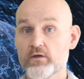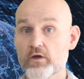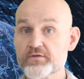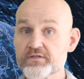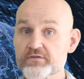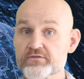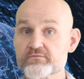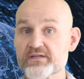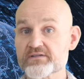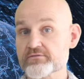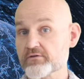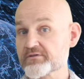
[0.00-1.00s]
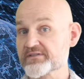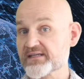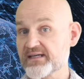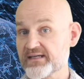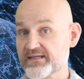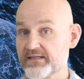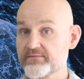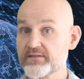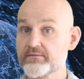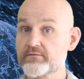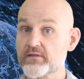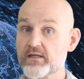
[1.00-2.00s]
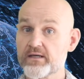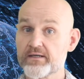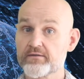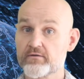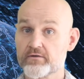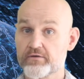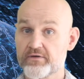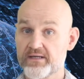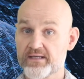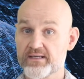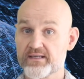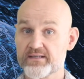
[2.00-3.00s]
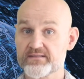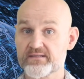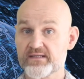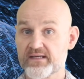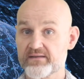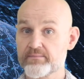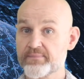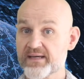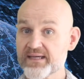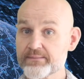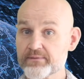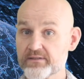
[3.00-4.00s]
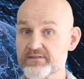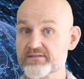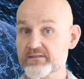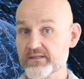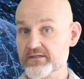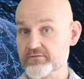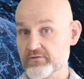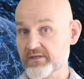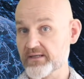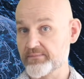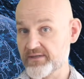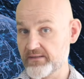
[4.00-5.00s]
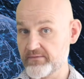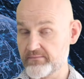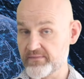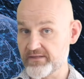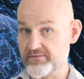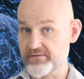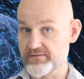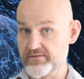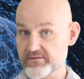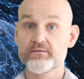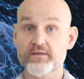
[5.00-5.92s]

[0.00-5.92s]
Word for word: Hotels and restaurants are heavily reliant on credit cards and other paperless electronic payment methods.